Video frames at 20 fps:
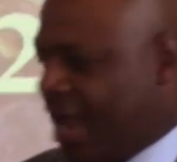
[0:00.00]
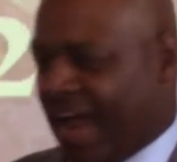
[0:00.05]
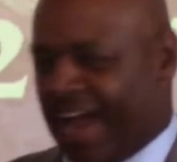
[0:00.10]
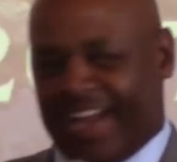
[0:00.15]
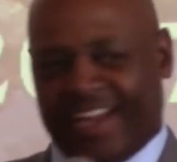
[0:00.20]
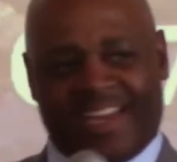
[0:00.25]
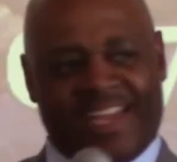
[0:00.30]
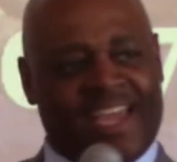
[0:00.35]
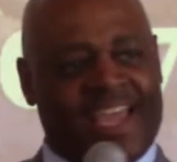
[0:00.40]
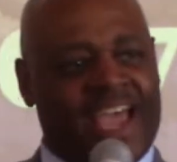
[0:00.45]

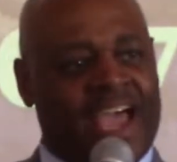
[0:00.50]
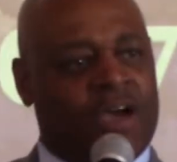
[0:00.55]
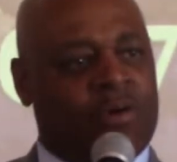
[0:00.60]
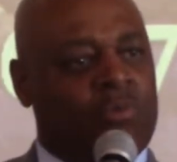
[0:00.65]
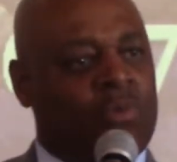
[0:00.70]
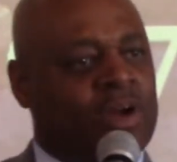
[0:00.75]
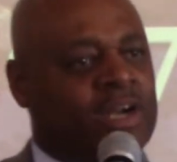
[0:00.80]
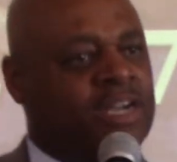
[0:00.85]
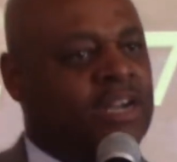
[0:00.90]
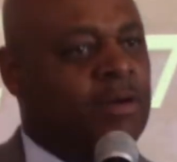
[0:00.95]
They
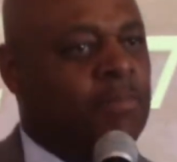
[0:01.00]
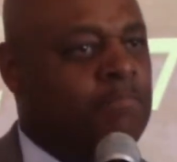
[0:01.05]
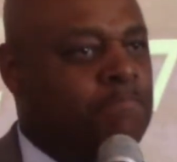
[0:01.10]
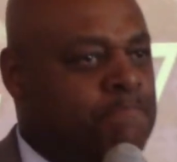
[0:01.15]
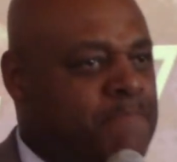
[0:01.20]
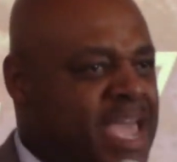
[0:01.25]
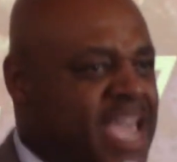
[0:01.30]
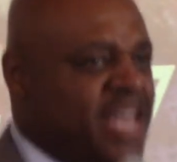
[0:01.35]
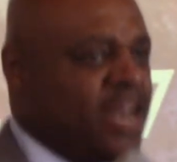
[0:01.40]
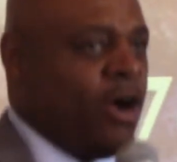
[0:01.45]
had one of
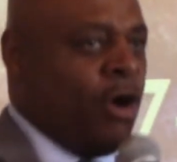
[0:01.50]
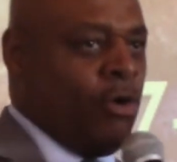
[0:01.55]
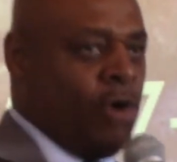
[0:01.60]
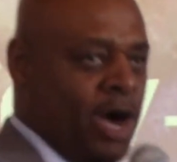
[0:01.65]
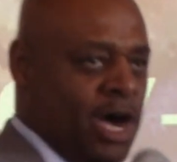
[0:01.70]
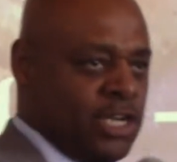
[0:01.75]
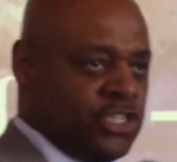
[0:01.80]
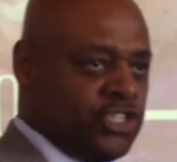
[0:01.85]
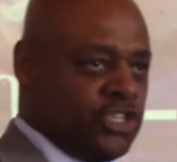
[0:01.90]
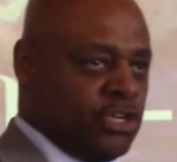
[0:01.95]
them mean old
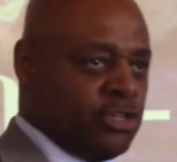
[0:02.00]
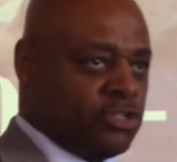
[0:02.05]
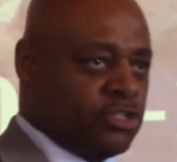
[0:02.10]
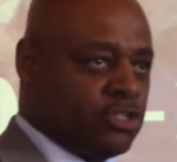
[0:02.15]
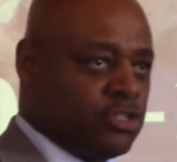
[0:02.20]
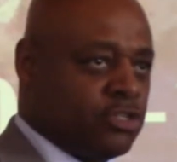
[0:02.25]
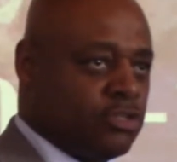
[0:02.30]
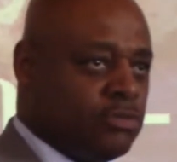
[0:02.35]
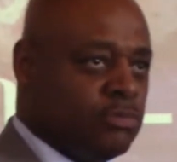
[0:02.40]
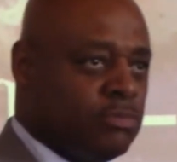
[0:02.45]
ushers.